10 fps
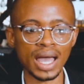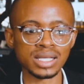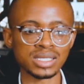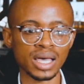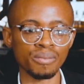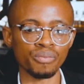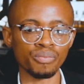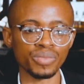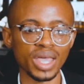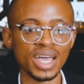as um,
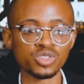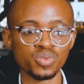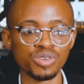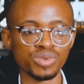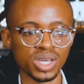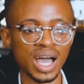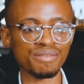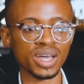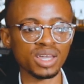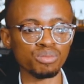as we
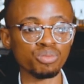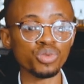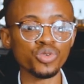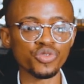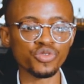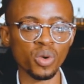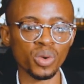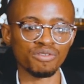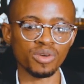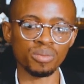recover and move
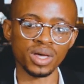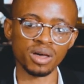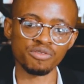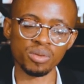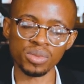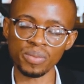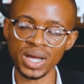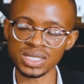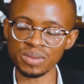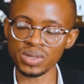forward from the from the
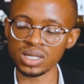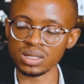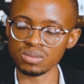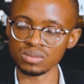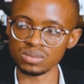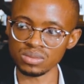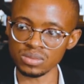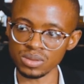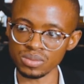pandemic. Okay.